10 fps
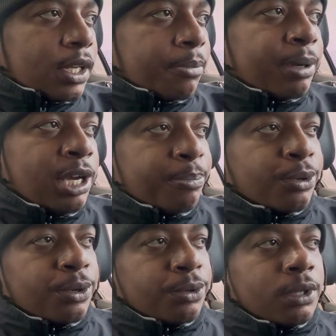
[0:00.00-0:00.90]

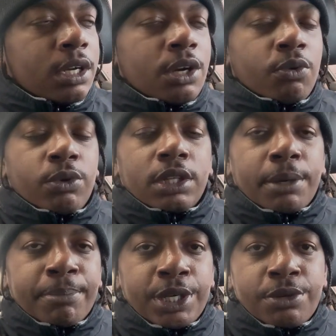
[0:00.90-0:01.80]
people will
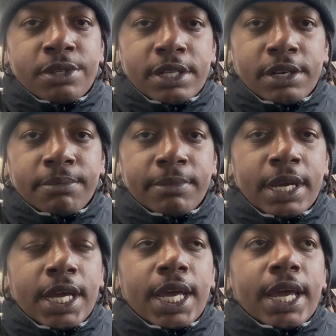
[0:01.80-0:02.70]
abuse them.
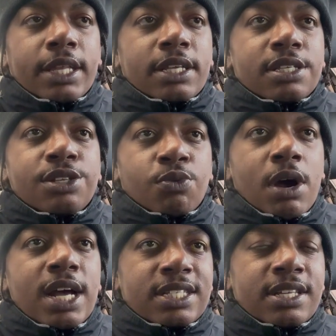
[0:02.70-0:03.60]
And this is
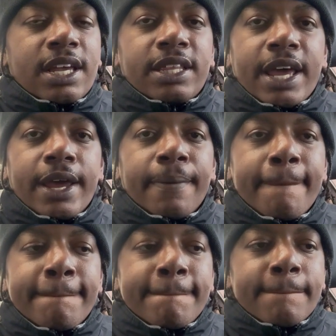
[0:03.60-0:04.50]
why I say that
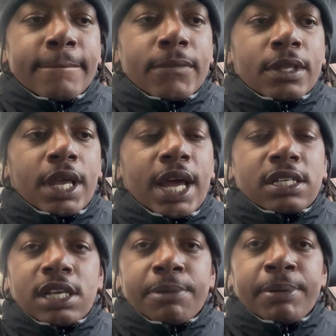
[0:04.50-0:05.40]

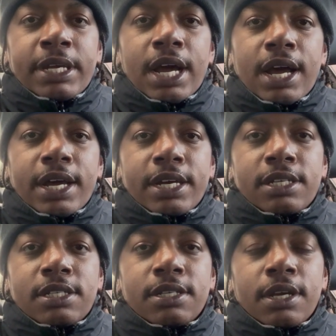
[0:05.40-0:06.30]
as
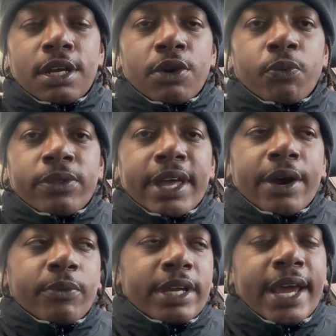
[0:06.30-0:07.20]
APIs,
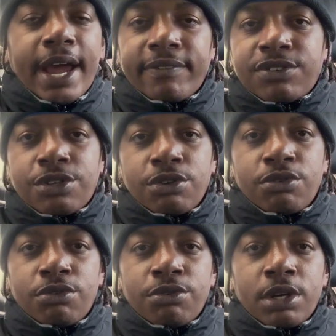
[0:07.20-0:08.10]
that we have
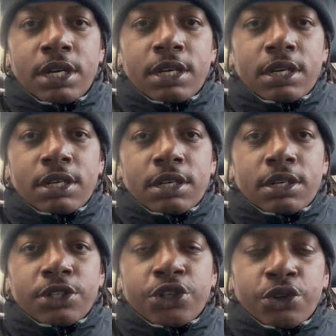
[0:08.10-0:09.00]
to
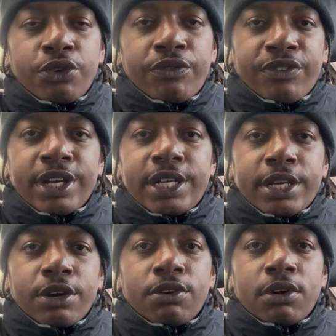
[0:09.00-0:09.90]
do
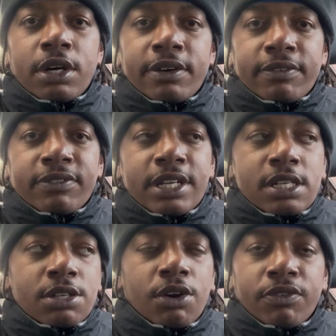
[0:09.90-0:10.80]
video of
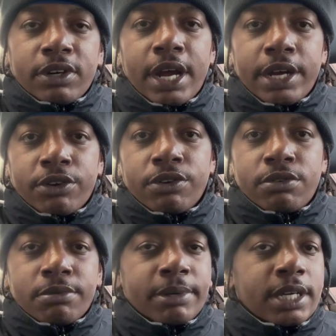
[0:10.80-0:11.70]
these overnight
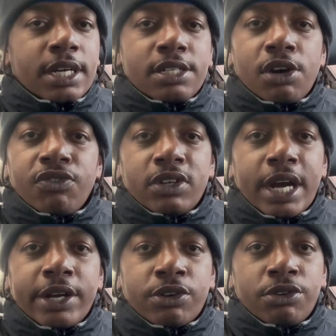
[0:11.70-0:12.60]
crew, because the
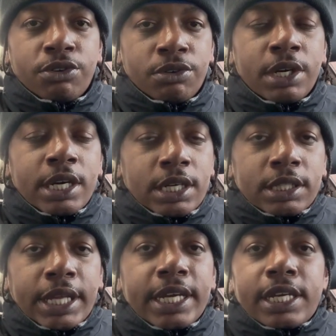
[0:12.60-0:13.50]
overnight crew,
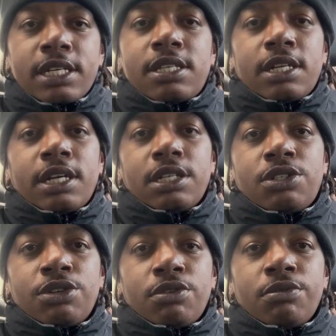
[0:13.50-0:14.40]
they gets it in
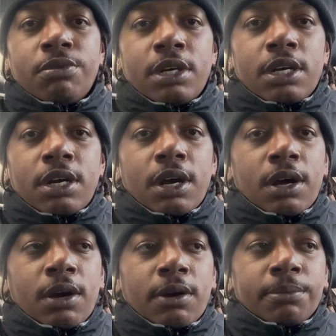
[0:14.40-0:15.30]
too.
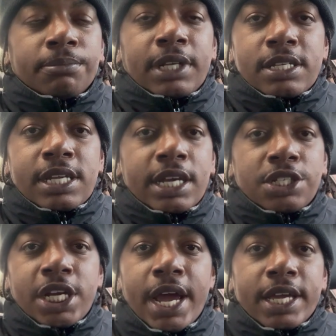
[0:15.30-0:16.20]
They take
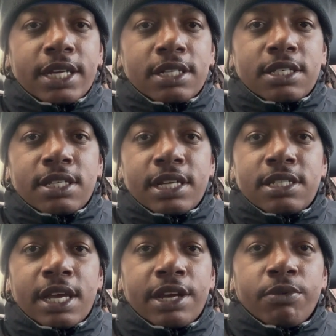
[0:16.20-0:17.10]
jackets, they
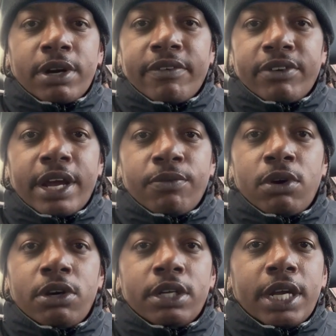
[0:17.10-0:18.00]
take whatever they
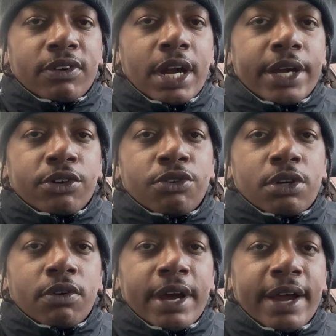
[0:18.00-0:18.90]
want. Overnight crew
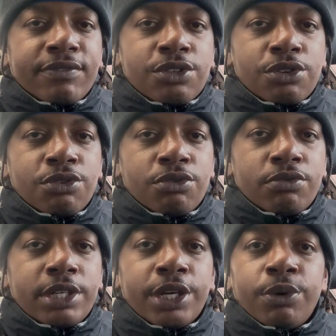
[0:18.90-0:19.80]
don't have to
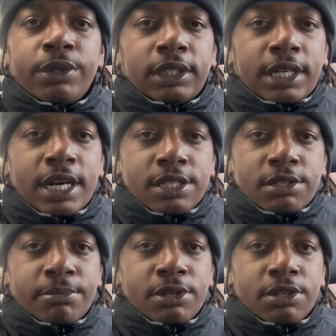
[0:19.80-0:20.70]
deal with the
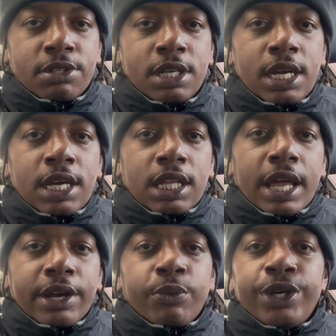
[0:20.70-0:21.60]
customers
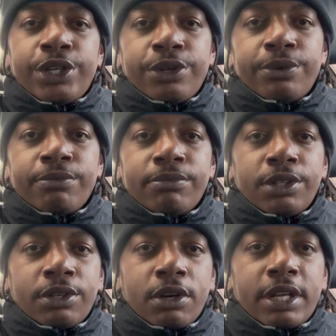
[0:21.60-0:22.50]
like we do.
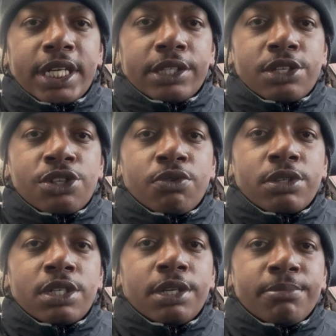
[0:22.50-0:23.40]
You know, they get the store
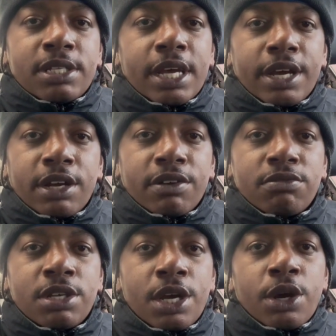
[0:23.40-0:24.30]
to
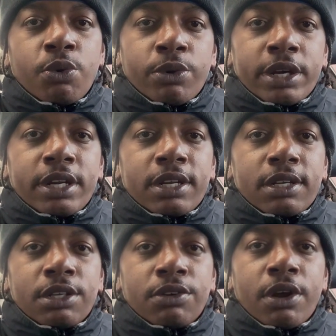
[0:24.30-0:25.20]
themselves with,
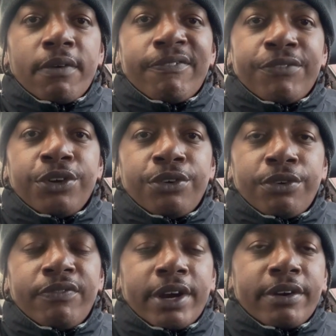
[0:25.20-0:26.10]
you know,
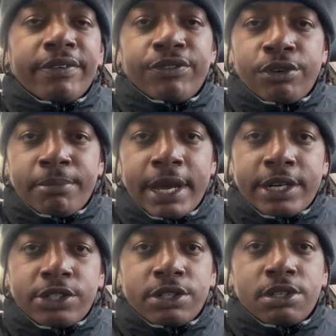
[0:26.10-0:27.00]
very few
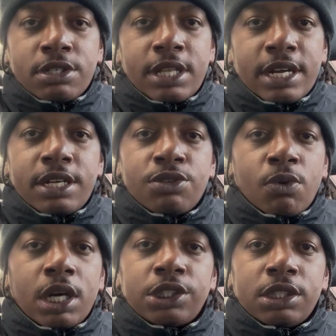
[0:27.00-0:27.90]
managers that is
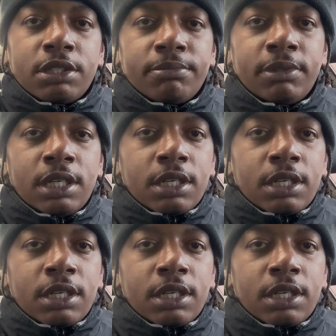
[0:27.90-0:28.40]
watching them